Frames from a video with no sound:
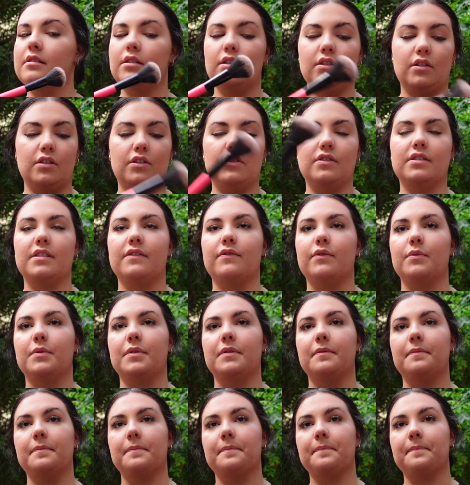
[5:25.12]
You can use it if you
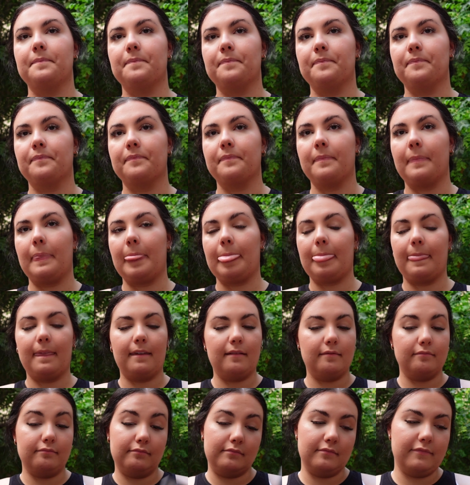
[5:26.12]
want.
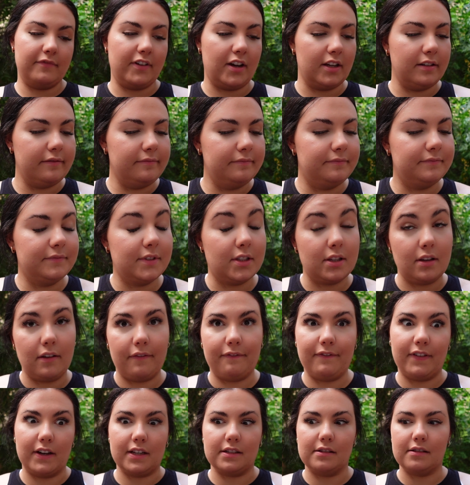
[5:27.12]
Fine. Let's see
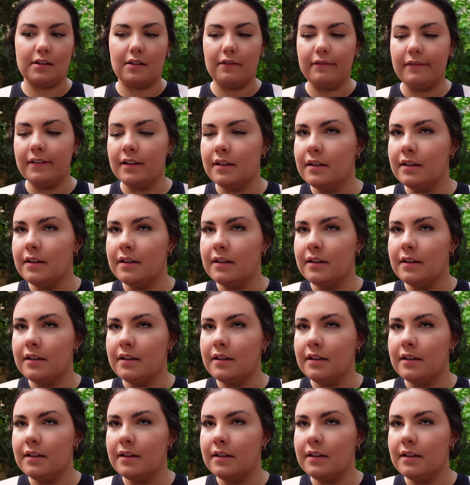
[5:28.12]
fuck yourself.